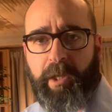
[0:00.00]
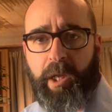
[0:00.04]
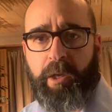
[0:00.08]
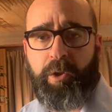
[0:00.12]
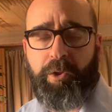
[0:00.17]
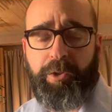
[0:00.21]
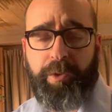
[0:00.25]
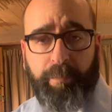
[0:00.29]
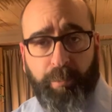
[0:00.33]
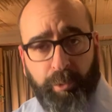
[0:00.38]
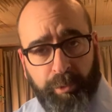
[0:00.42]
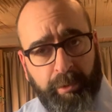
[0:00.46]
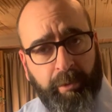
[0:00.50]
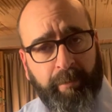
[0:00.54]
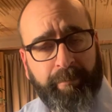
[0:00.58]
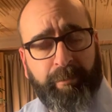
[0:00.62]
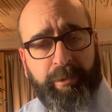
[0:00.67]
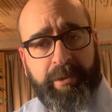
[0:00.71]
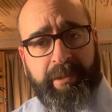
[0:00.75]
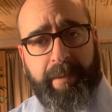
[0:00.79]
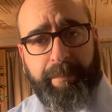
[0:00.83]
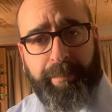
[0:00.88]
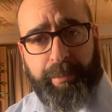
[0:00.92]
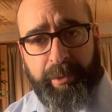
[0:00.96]
The Mundorf
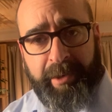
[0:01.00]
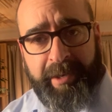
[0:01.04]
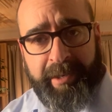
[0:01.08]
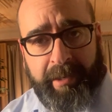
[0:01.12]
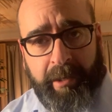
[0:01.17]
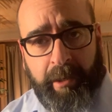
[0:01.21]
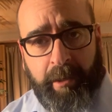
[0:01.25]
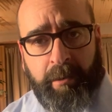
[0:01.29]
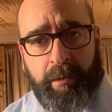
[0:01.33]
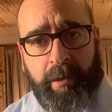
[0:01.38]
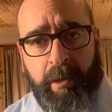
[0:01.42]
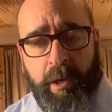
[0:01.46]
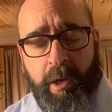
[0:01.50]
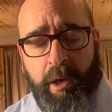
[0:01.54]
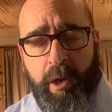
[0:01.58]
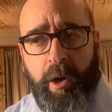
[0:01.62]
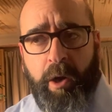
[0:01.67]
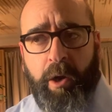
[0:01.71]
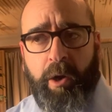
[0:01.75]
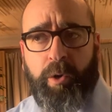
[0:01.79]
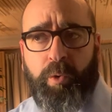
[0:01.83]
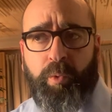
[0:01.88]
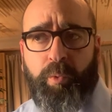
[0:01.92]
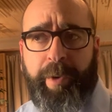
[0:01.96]
ones I put in there
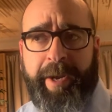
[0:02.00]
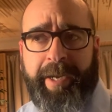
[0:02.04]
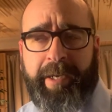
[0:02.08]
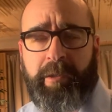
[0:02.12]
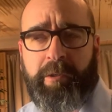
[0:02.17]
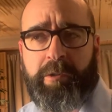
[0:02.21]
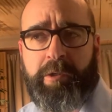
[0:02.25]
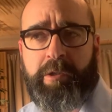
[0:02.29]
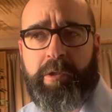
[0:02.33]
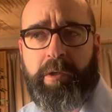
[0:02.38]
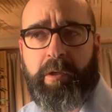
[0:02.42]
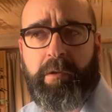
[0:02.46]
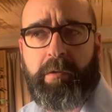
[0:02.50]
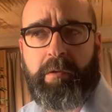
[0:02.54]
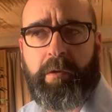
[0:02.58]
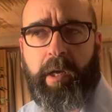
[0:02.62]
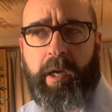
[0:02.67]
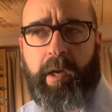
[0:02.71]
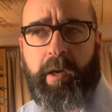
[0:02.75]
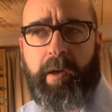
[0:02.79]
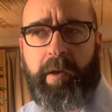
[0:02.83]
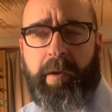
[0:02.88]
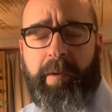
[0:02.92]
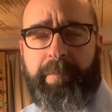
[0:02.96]
ranged,
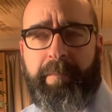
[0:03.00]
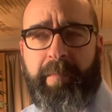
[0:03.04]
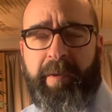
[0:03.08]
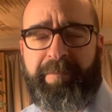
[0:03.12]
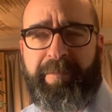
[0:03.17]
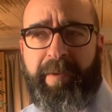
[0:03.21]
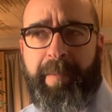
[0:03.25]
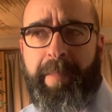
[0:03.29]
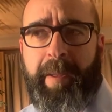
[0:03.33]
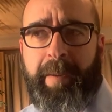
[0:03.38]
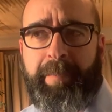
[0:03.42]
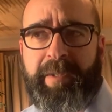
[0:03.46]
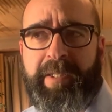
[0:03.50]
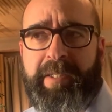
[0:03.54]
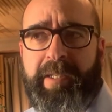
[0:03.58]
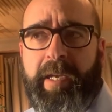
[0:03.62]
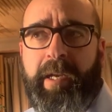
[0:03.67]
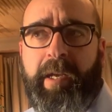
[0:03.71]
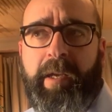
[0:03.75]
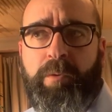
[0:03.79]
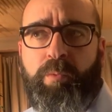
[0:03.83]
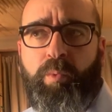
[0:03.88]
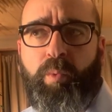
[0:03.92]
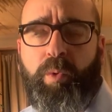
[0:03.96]
um, if I'm not
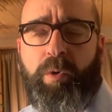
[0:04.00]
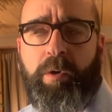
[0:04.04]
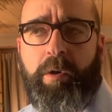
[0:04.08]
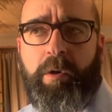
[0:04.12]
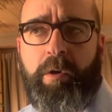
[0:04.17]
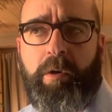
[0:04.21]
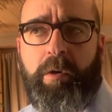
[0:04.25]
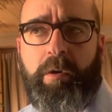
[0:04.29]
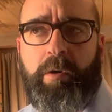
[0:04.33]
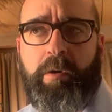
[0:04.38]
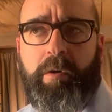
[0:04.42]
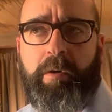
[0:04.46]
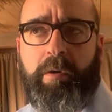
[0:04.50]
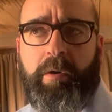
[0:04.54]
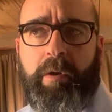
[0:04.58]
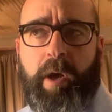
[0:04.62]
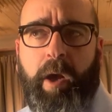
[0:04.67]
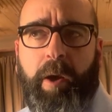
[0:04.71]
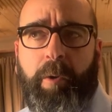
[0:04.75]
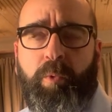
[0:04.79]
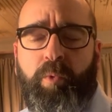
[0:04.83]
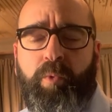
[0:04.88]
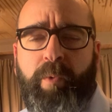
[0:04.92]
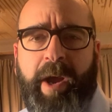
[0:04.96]
mistaken, were
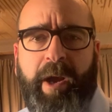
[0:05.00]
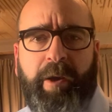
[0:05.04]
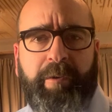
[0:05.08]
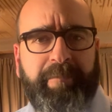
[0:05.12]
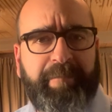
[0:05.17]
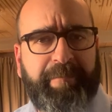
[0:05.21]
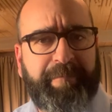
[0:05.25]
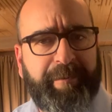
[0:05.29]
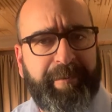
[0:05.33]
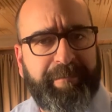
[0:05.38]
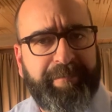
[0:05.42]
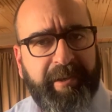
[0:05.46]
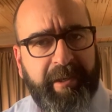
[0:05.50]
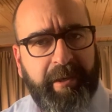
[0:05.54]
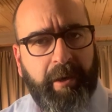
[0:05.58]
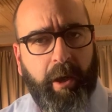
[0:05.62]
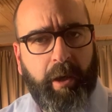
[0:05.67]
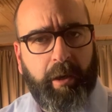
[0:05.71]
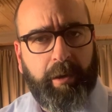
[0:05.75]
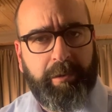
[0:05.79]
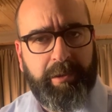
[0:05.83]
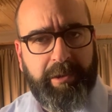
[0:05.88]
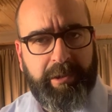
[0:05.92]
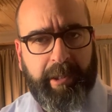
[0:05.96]
around fifty
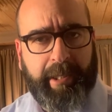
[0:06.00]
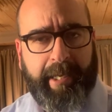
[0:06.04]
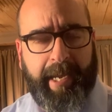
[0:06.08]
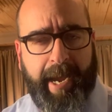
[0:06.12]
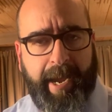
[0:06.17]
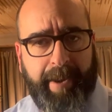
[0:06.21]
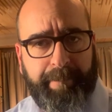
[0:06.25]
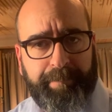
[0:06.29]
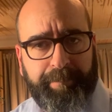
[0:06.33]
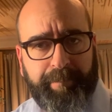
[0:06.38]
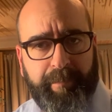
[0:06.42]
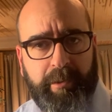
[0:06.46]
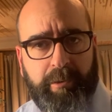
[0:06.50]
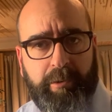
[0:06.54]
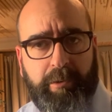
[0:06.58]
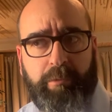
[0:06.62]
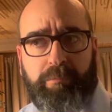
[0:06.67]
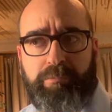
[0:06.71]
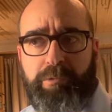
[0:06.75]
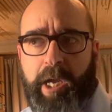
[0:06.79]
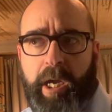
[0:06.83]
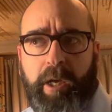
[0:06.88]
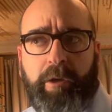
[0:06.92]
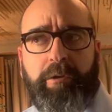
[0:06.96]
dollars a cap. So
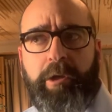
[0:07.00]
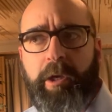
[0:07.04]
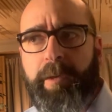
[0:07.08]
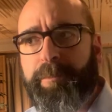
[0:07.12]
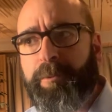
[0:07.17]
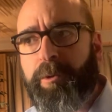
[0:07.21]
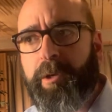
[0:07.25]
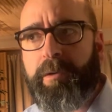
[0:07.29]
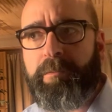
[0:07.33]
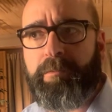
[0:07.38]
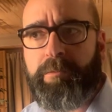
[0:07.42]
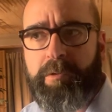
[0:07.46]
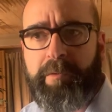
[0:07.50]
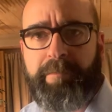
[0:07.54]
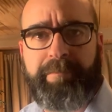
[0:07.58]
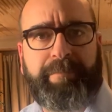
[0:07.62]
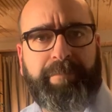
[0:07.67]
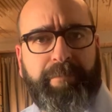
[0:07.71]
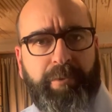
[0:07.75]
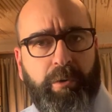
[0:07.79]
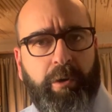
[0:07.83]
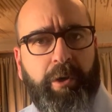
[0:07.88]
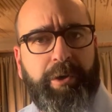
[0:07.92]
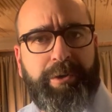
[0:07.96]
yeah, the upgrade was a
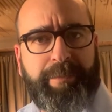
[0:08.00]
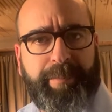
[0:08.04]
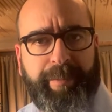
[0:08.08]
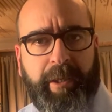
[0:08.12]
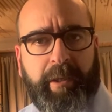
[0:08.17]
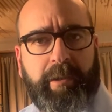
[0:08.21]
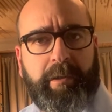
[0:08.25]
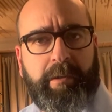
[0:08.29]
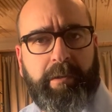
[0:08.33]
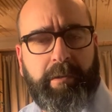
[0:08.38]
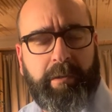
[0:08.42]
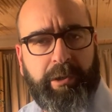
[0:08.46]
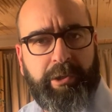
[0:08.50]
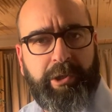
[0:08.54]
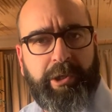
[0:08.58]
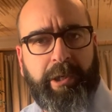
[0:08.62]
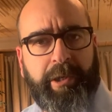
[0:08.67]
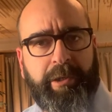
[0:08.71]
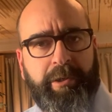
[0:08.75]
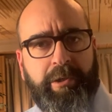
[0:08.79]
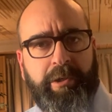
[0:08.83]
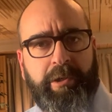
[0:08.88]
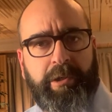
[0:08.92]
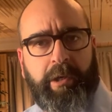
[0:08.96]
few hundred bucks to
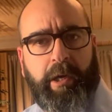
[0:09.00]
change.